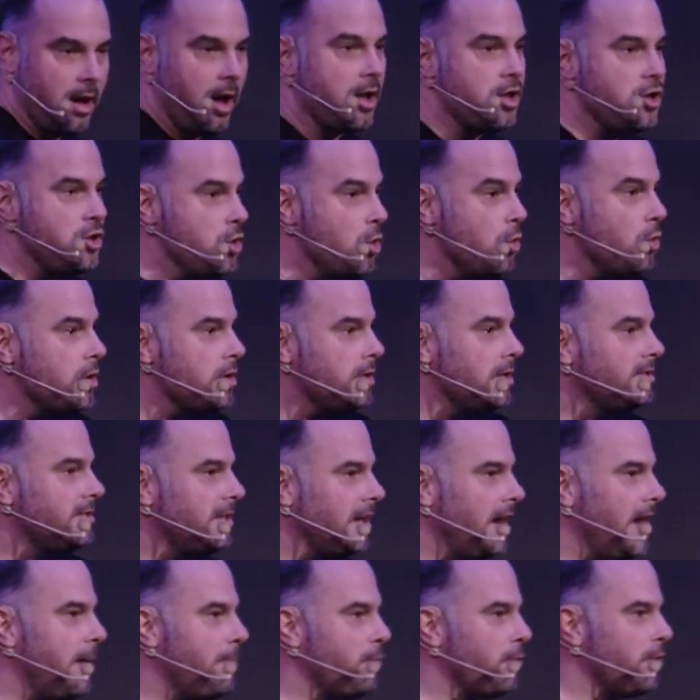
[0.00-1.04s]
And you're going to
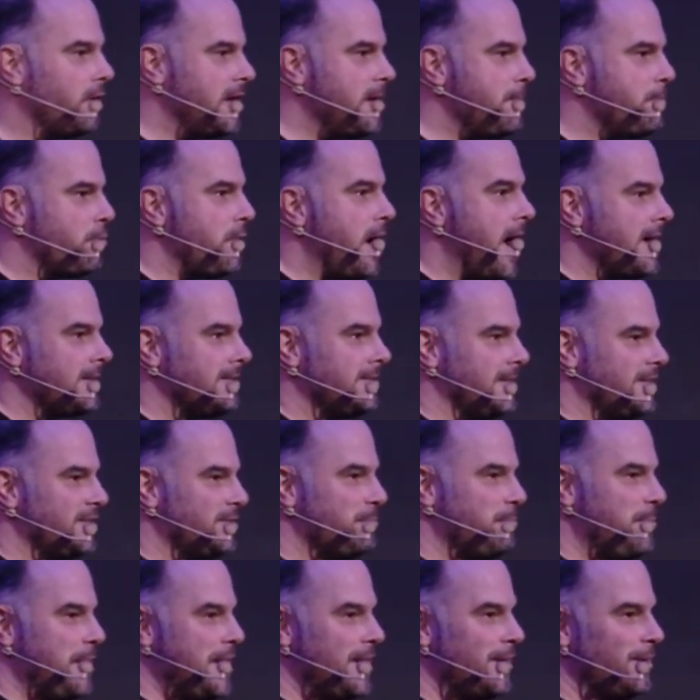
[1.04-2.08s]
deliberately
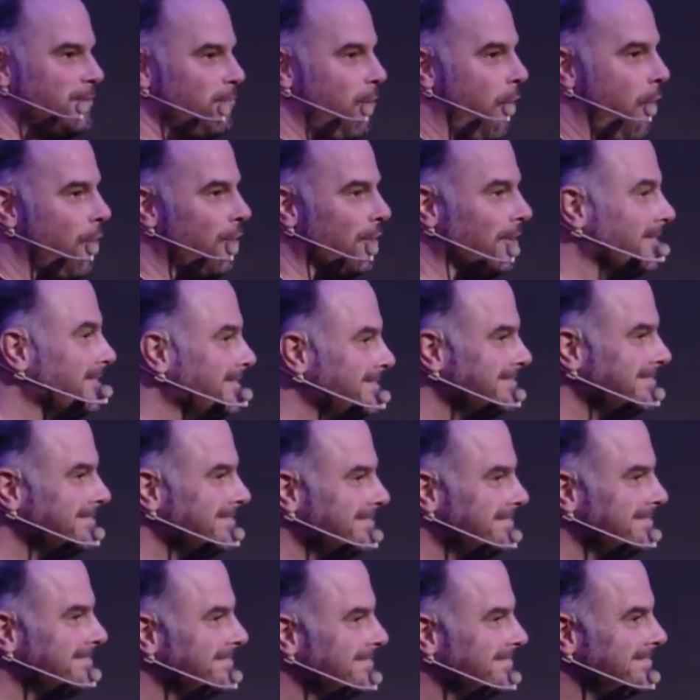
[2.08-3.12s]
practice being wrong.
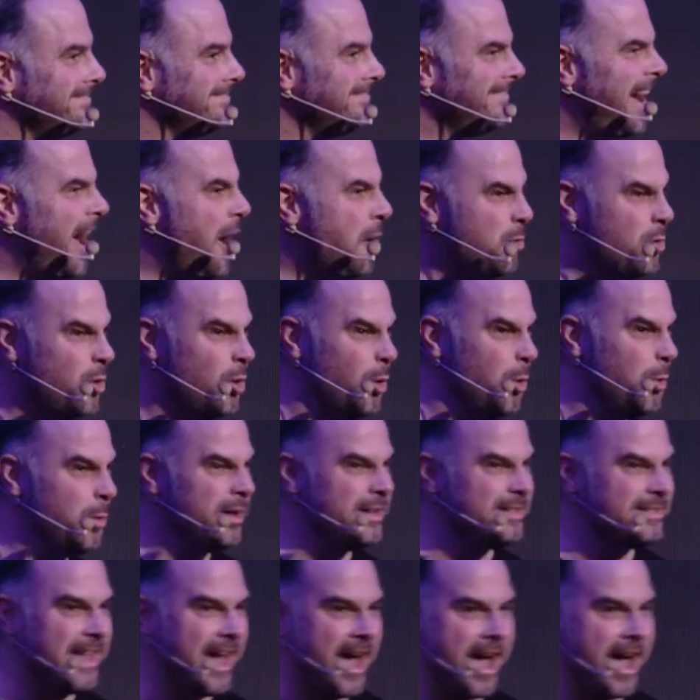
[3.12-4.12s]
How cool is